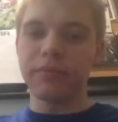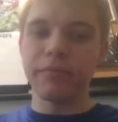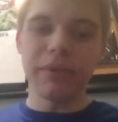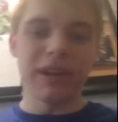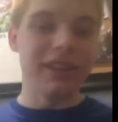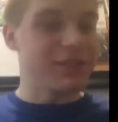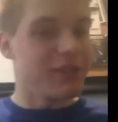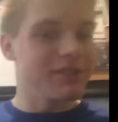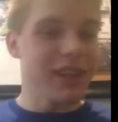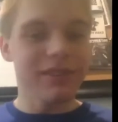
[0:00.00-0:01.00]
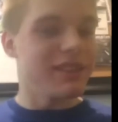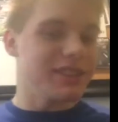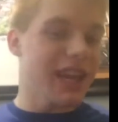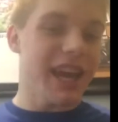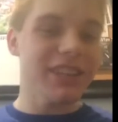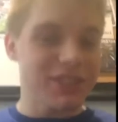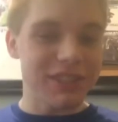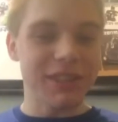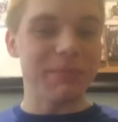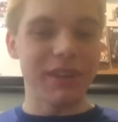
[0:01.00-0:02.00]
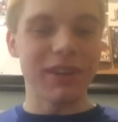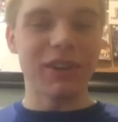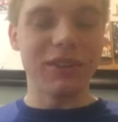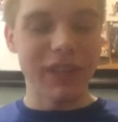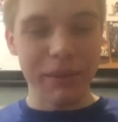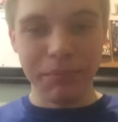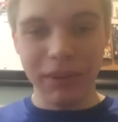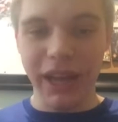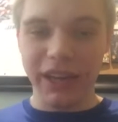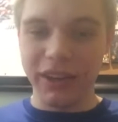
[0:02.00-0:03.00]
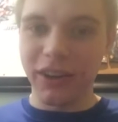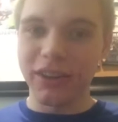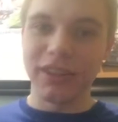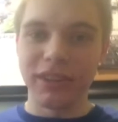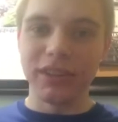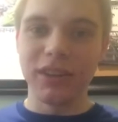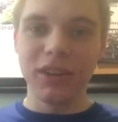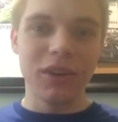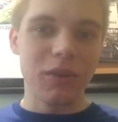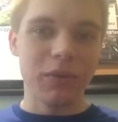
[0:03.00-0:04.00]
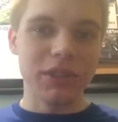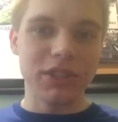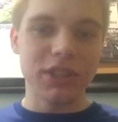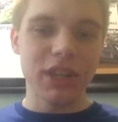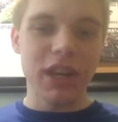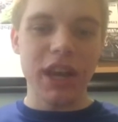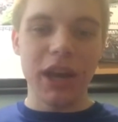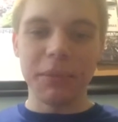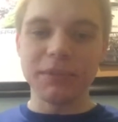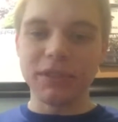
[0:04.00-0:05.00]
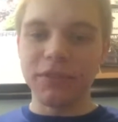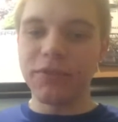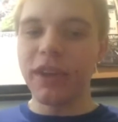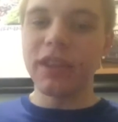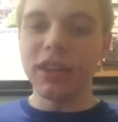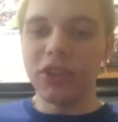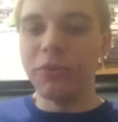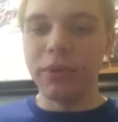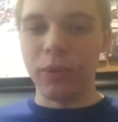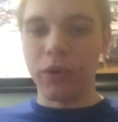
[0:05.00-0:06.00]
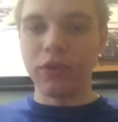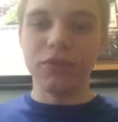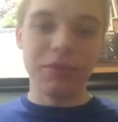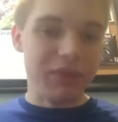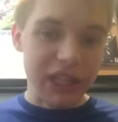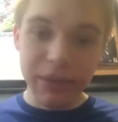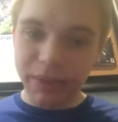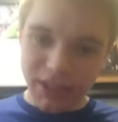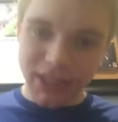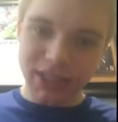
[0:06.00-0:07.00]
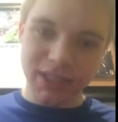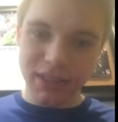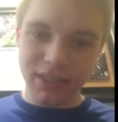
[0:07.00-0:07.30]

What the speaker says: But it turns out that he's actually something called a Black Guardian, which helps defend the human world from demons.